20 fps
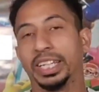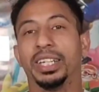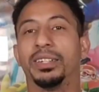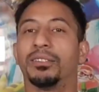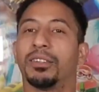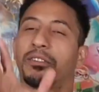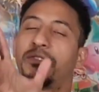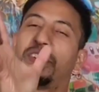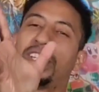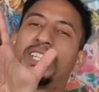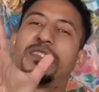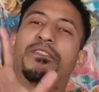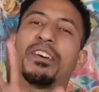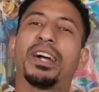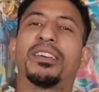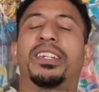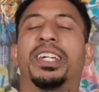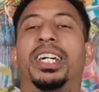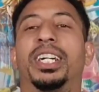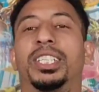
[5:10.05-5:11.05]

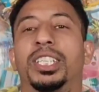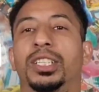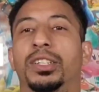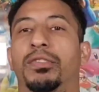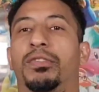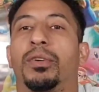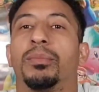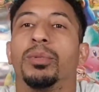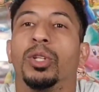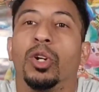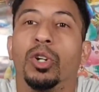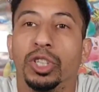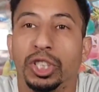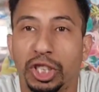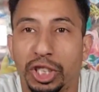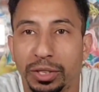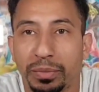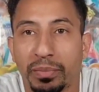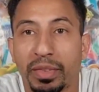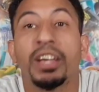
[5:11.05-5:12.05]
55 characters from
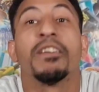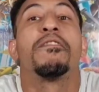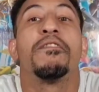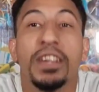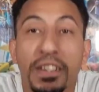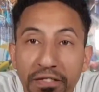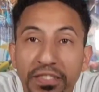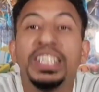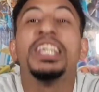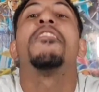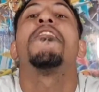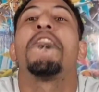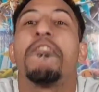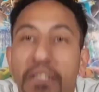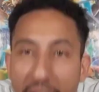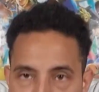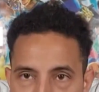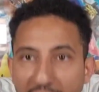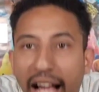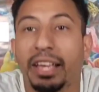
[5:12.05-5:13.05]
launch.
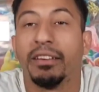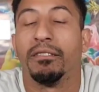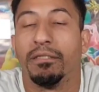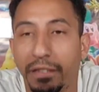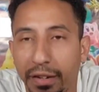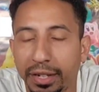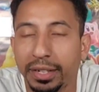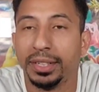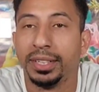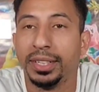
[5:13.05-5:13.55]
55!